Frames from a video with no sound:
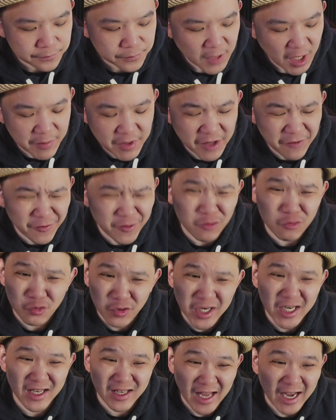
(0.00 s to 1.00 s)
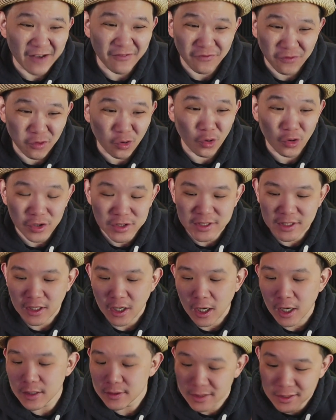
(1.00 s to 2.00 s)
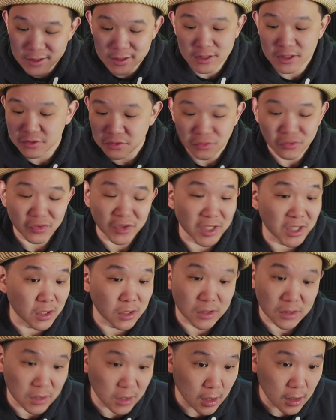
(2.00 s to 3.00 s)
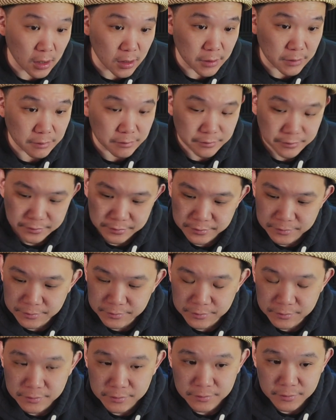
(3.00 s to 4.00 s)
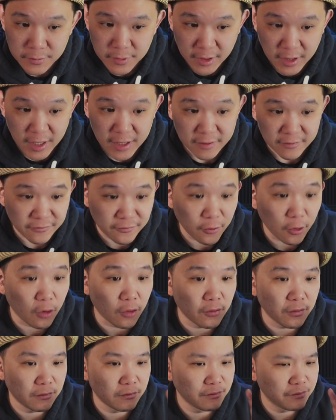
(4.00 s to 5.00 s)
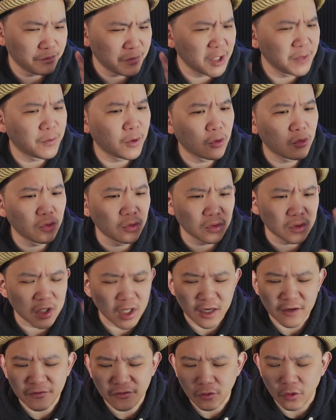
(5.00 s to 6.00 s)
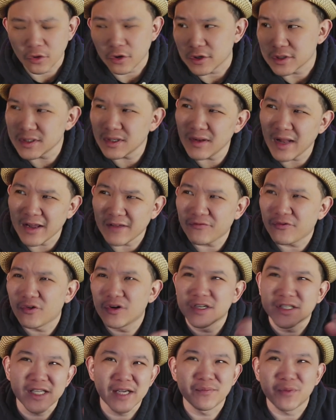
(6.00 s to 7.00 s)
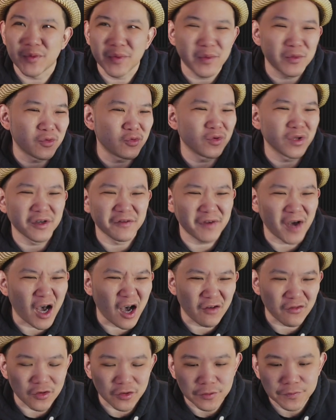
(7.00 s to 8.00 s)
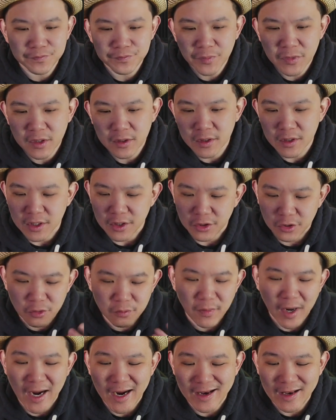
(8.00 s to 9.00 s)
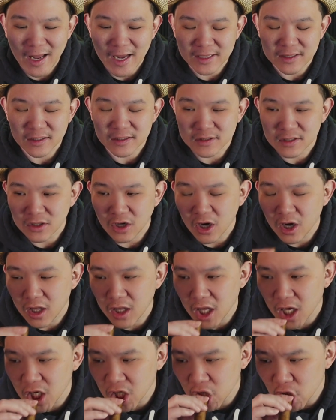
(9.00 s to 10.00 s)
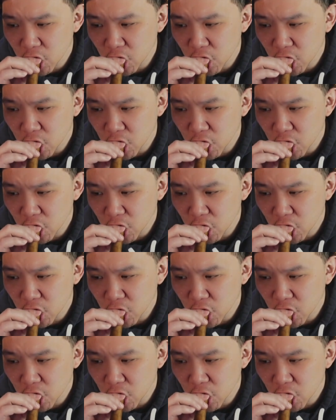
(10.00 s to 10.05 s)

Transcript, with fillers: I mean, if you really like floral cigar, this is a really good cigar. All right. For people who love floral. So like, for example, people who love Avo, you might like this cigar a lot.